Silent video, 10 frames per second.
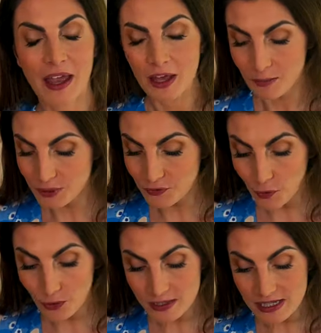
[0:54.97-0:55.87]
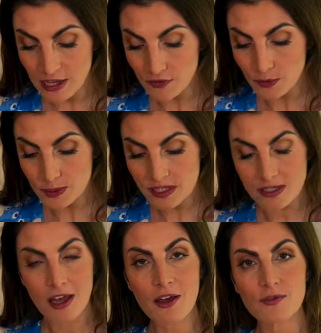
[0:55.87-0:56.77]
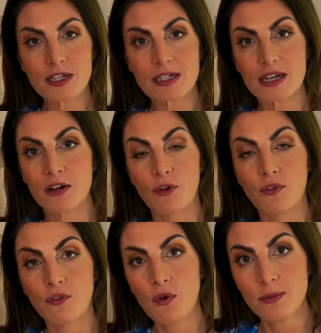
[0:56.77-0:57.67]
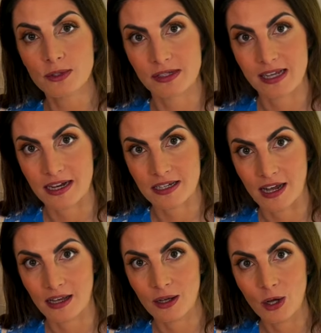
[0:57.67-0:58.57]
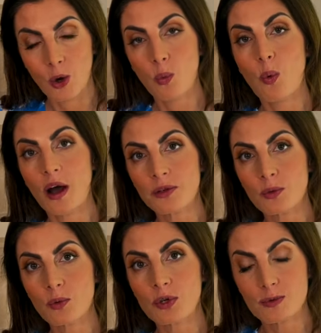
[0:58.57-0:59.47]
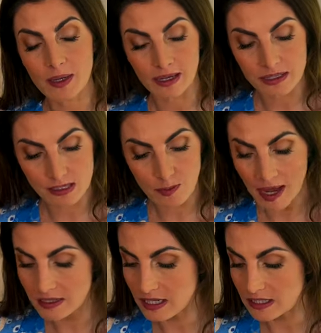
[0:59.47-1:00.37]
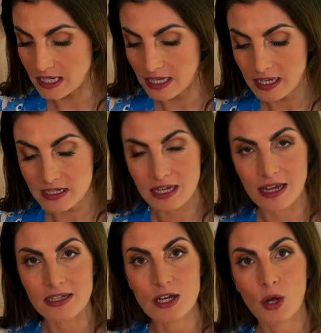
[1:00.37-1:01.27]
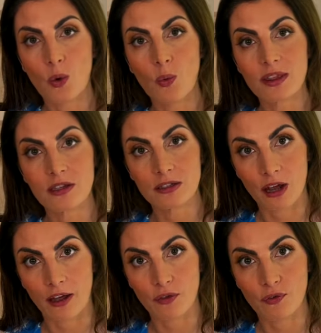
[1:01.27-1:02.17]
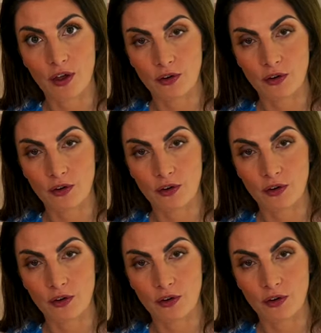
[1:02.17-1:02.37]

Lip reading: But of course, if you were served it in a formal setting, one would be expected to eat it with a knife and